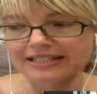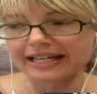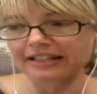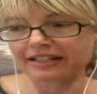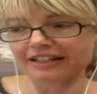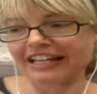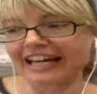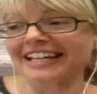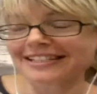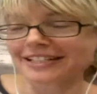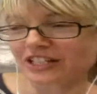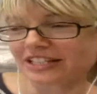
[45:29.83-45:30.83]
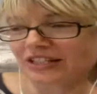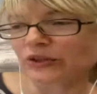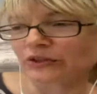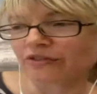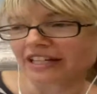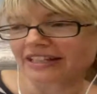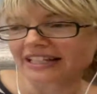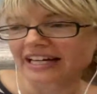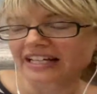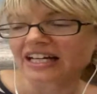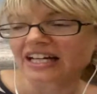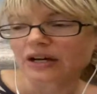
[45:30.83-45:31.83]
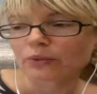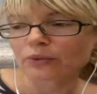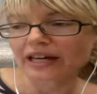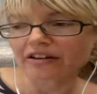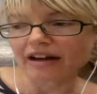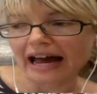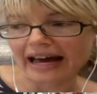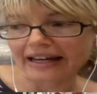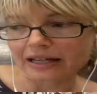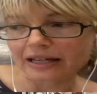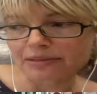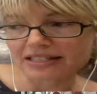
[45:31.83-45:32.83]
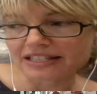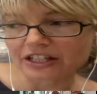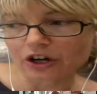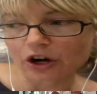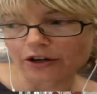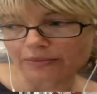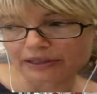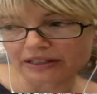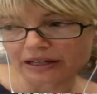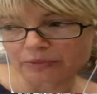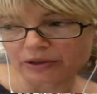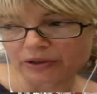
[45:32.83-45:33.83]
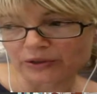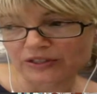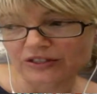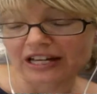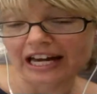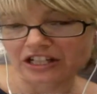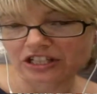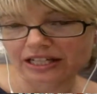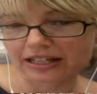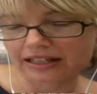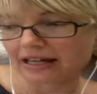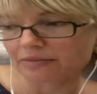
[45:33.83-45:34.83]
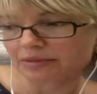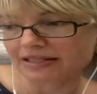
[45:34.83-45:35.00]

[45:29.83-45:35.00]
And in case you couldn't read that, we're at ABC Open, and we're also hashtag ABC